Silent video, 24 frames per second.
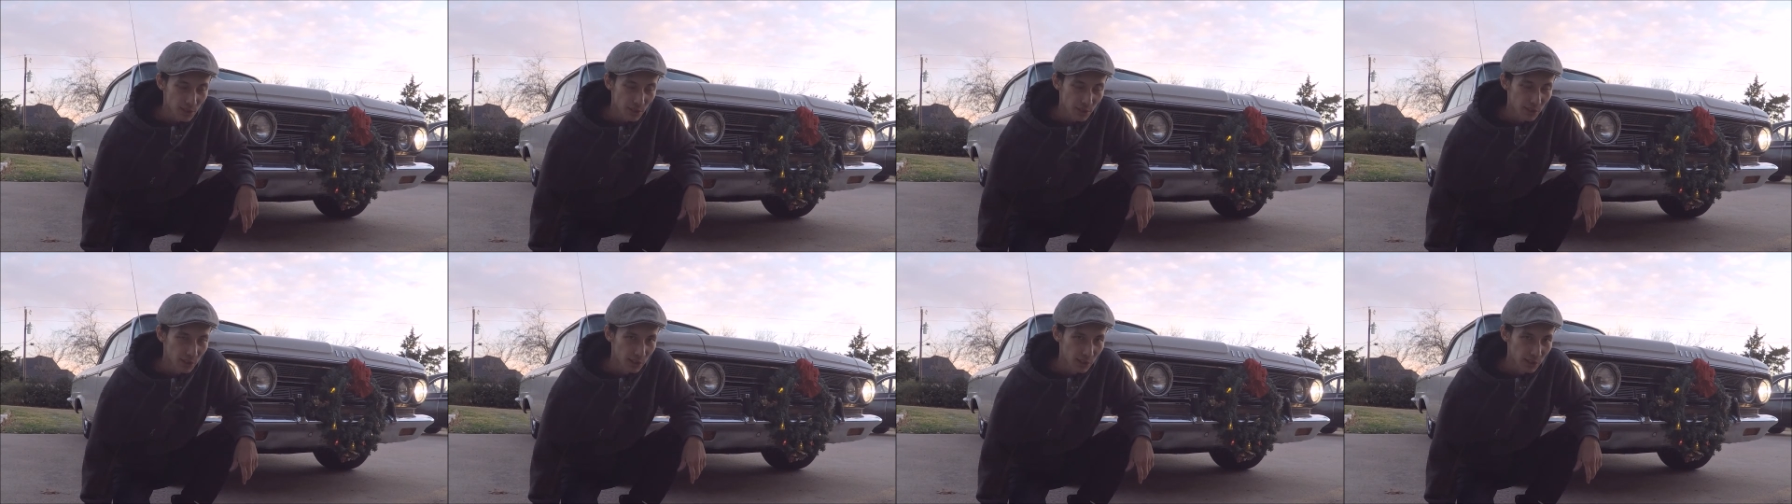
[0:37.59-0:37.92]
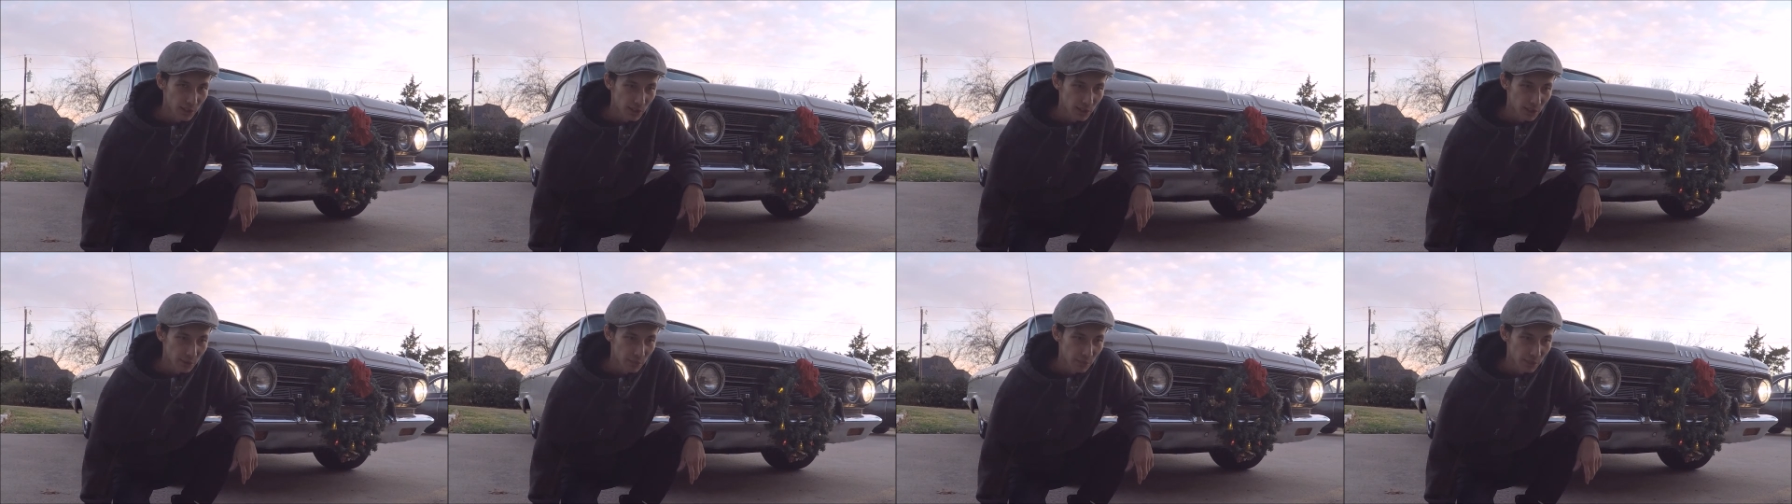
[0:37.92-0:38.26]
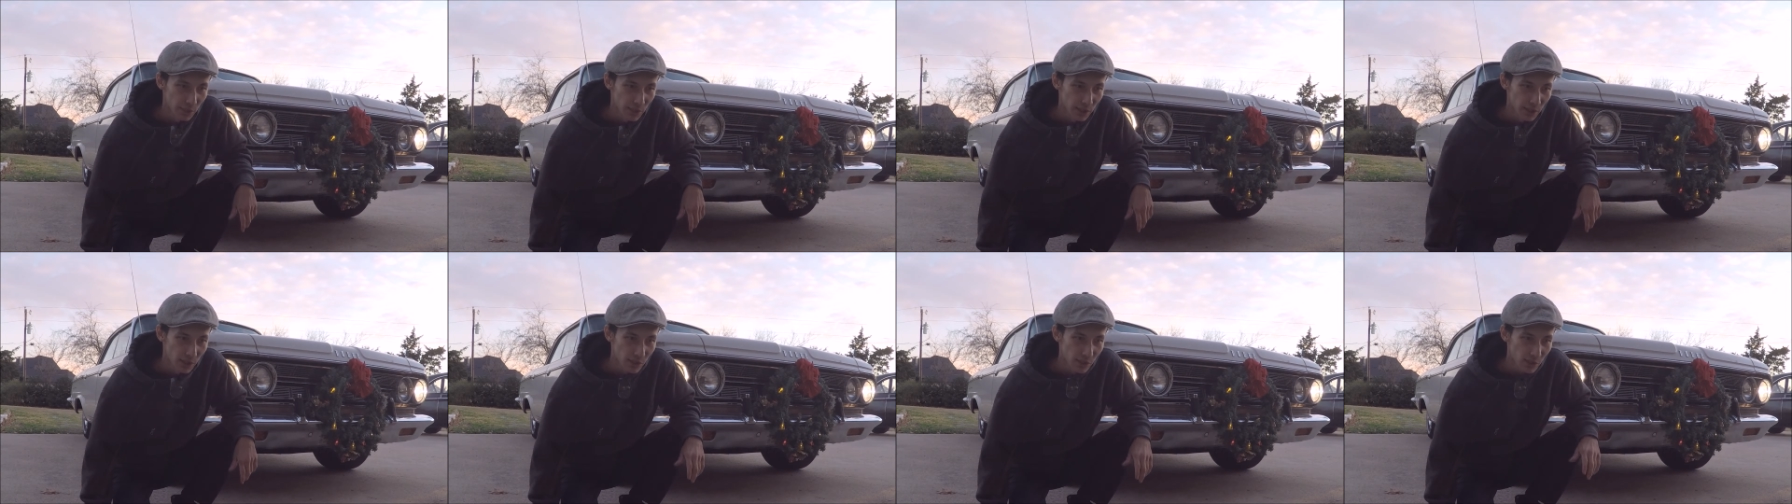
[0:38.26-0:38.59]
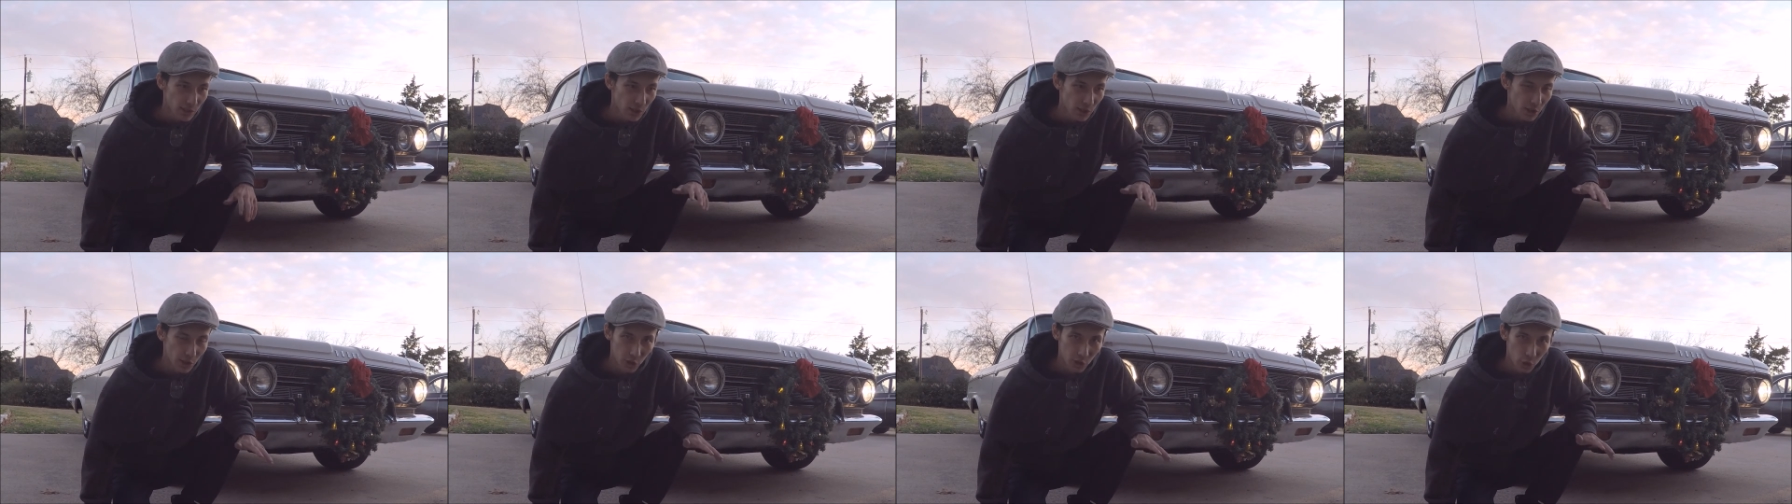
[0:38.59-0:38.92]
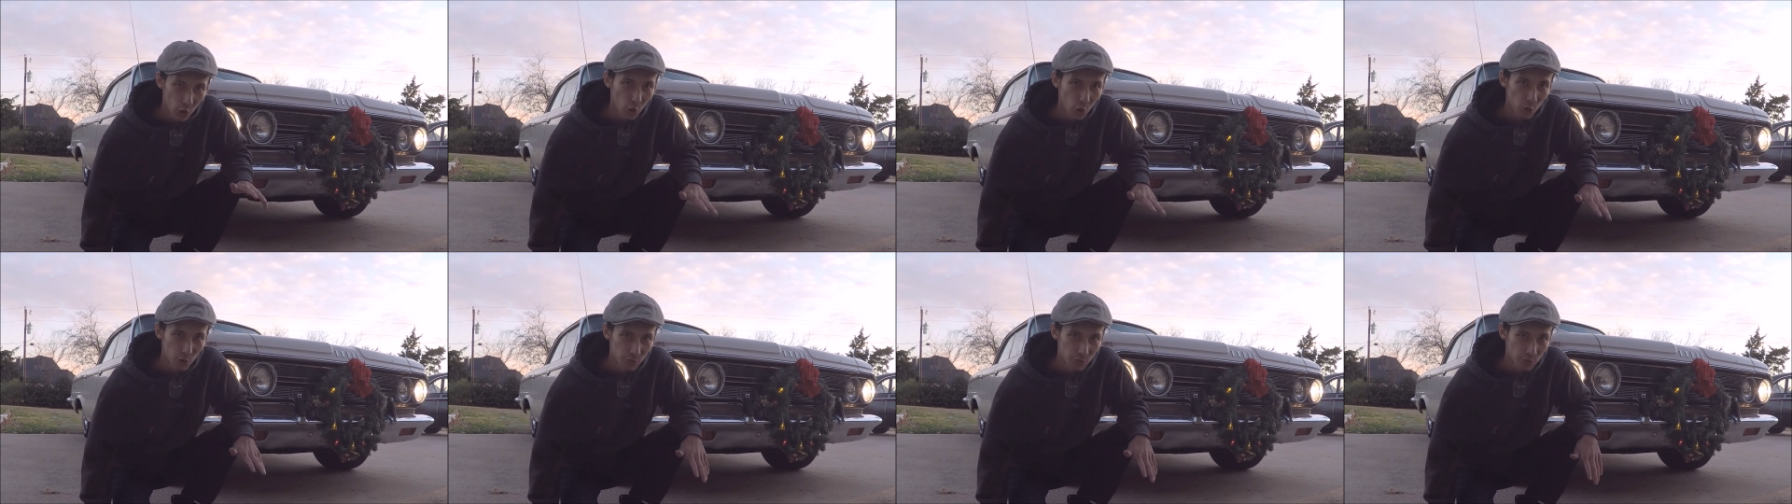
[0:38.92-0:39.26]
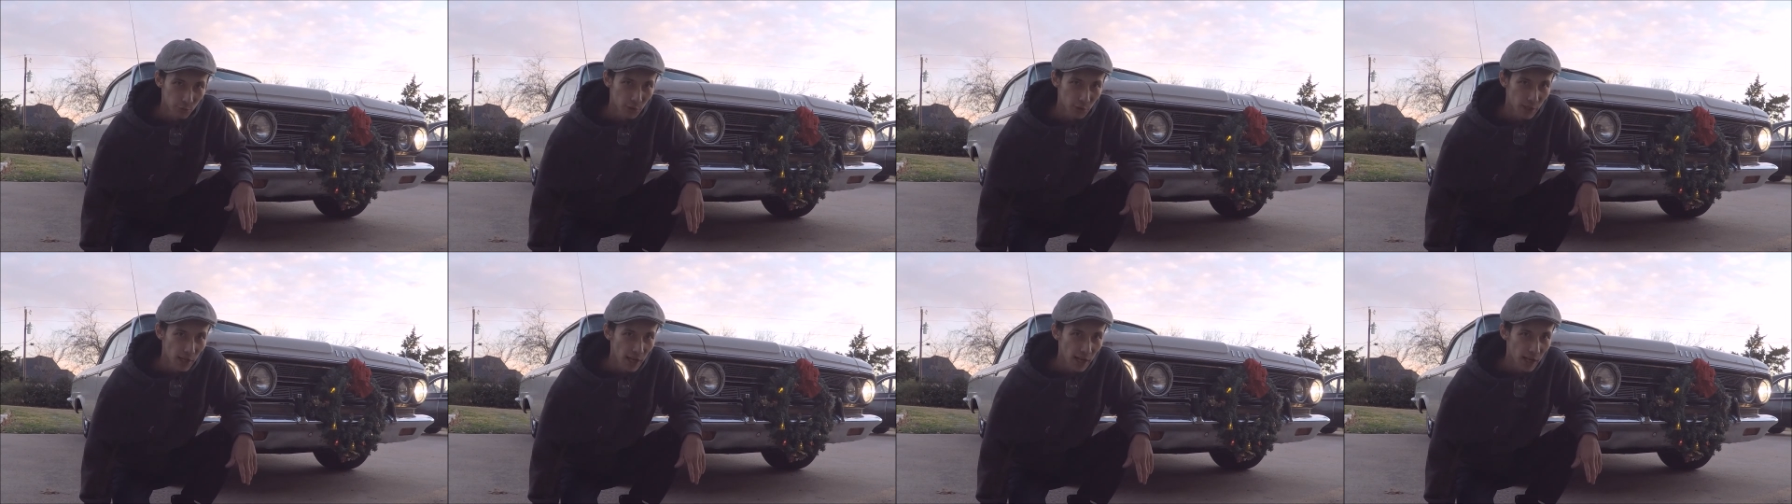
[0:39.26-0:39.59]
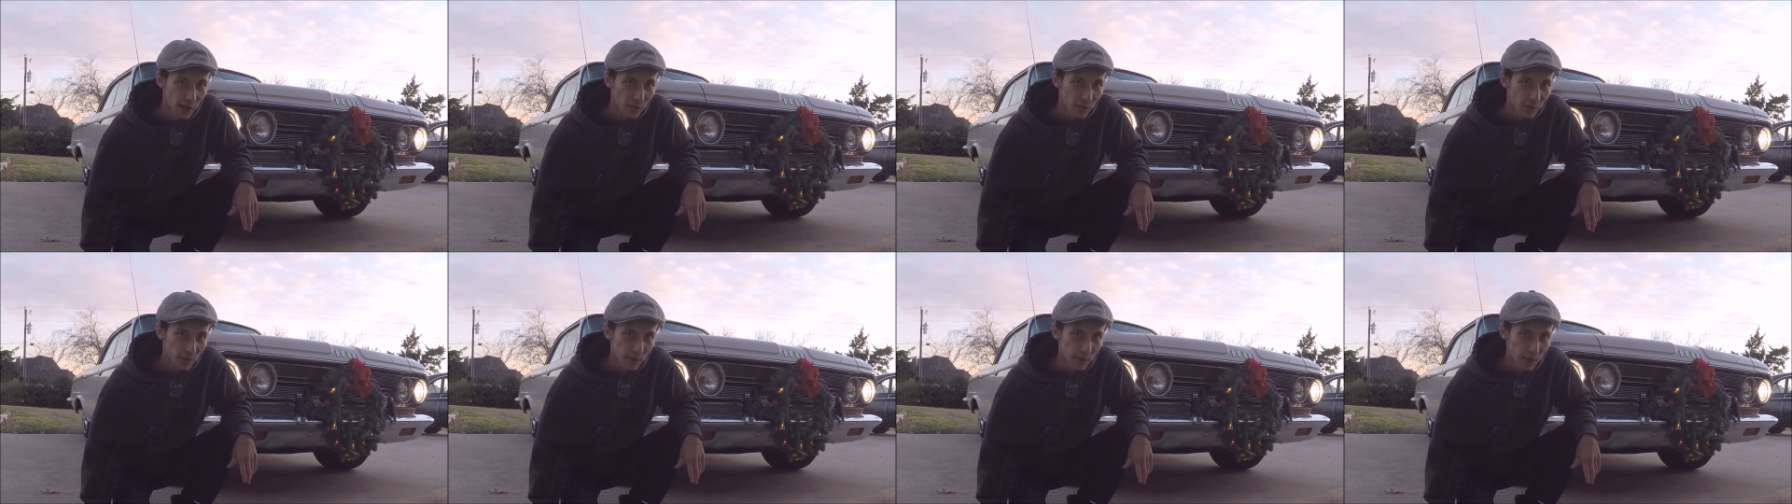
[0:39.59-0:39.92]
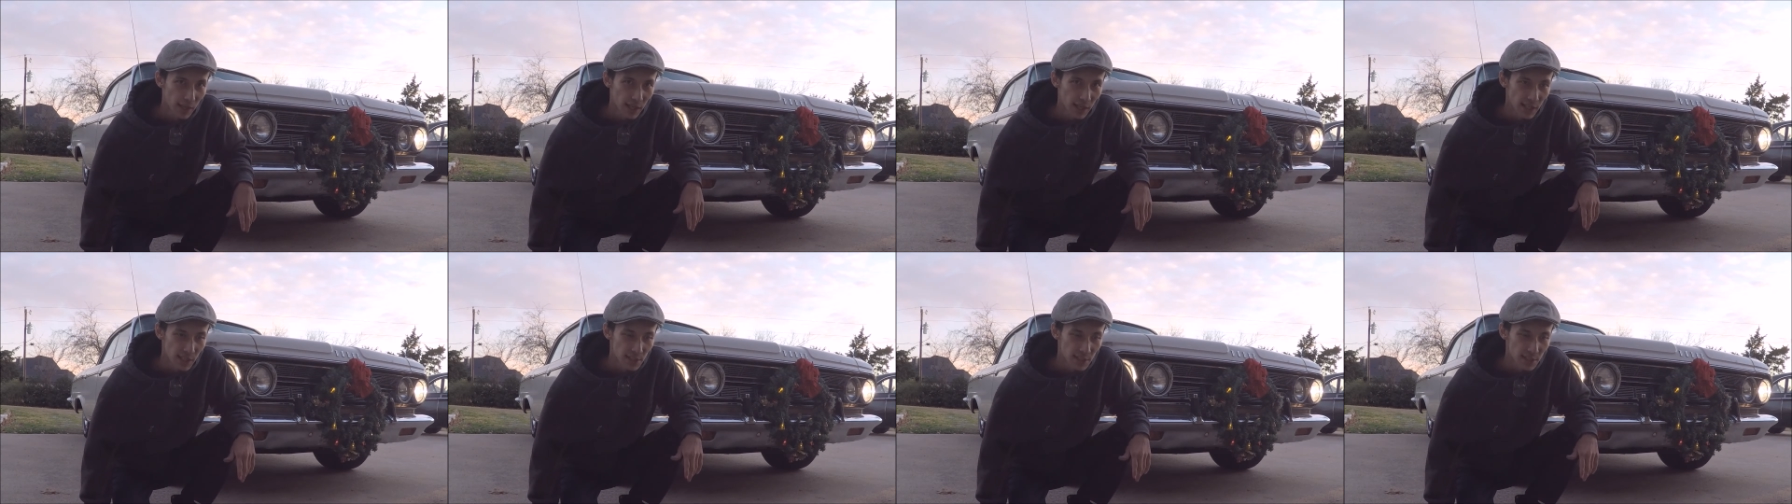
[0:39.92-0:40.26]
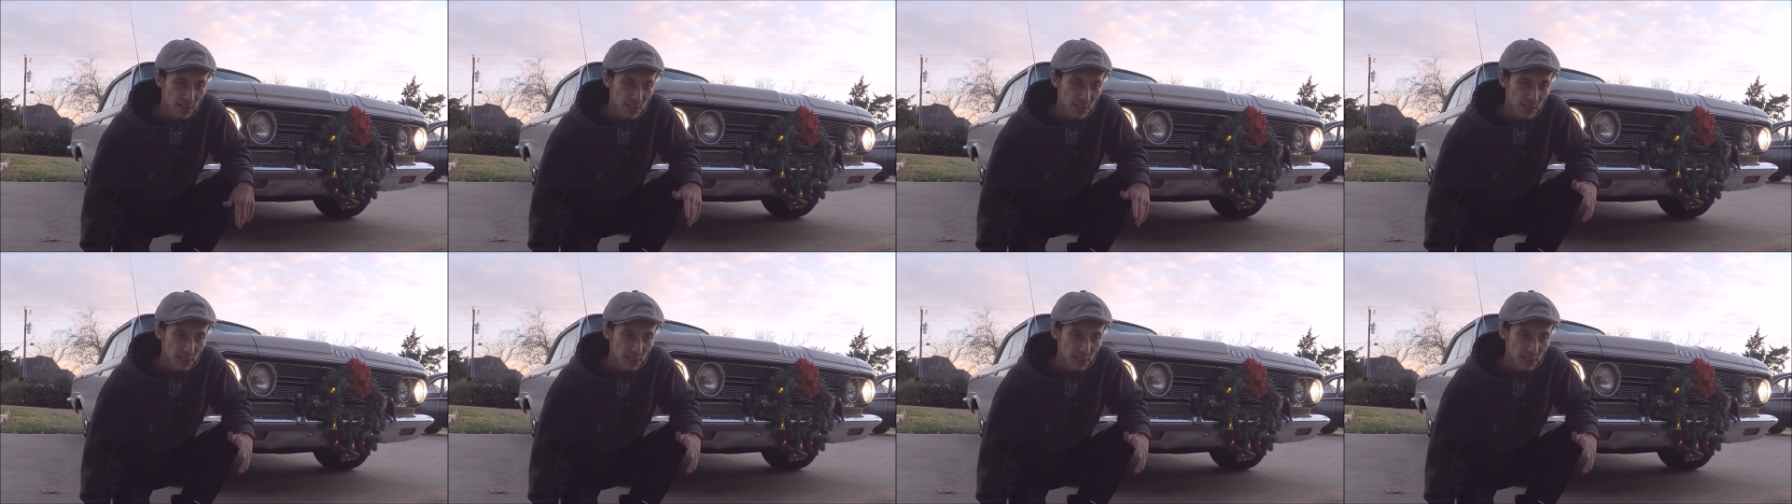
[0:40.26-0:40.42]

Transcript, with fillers: are going to be on hold for now as